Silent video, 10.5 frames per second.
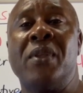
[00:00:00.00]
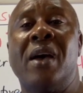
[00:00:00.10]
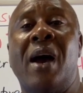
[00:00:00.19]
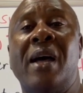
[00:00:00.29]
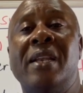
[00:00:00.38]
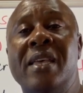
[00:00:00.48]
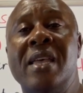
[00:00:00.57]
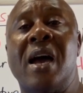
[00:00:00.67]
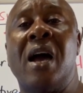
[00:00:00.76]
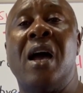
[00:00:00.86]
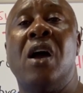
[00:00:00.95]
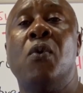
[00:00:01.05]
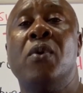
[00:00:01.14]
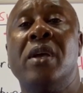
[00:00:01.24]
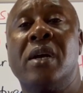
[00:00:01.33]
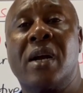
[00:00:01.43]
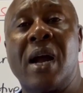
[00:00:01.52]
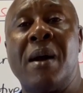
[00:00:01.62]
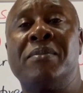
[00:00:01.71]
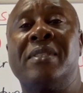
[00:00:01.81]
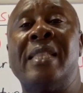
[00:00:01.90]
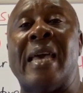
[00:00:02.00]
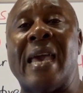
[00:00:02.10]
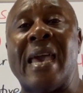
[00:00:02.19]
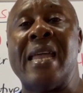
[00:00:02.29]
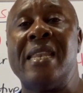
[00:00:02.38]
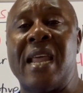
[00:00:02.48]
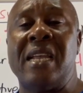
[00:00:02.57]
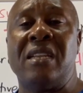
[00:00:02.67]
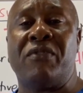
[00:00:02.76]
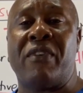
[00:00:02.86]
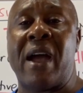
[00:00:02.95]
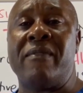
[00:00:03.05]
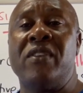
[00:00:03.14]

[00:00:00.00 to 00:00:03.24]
And here comes the N95.